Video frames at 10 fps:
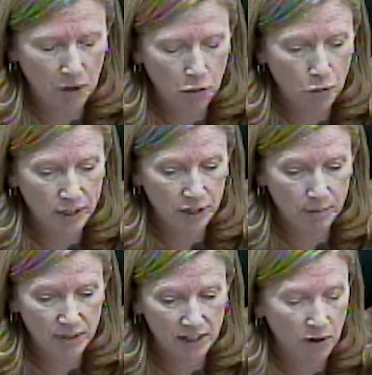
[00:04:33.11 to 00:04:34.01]
going to
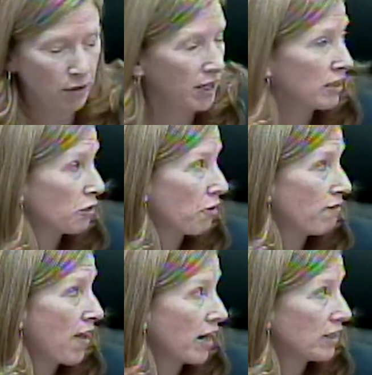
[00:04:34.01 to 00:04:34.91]
be going into
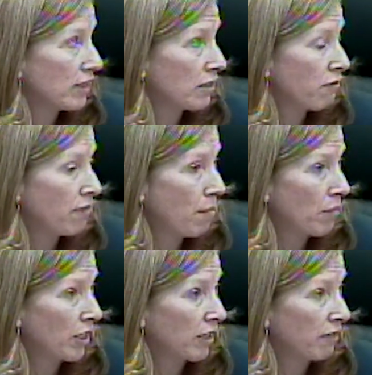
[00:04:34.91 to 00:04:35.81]
effect in
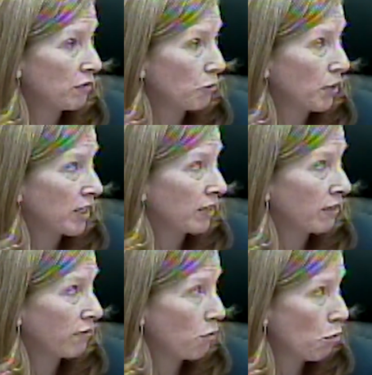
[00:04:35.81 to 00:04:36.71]
November of
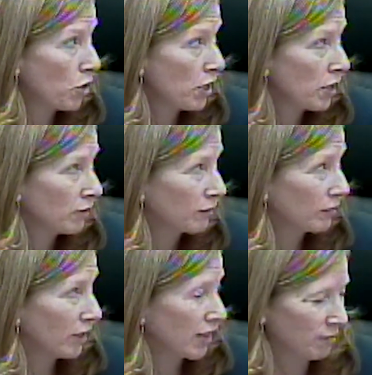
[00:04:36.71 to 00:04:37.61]
24,
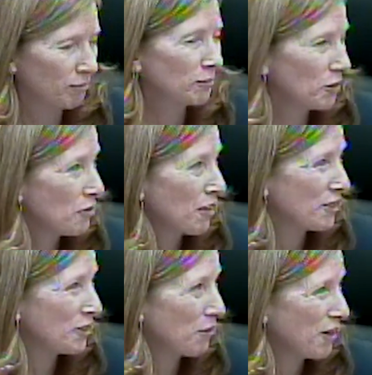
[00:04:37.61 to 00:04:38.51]
uh,
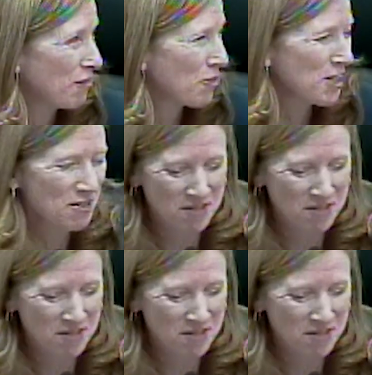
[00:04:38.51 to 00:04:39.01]
2024.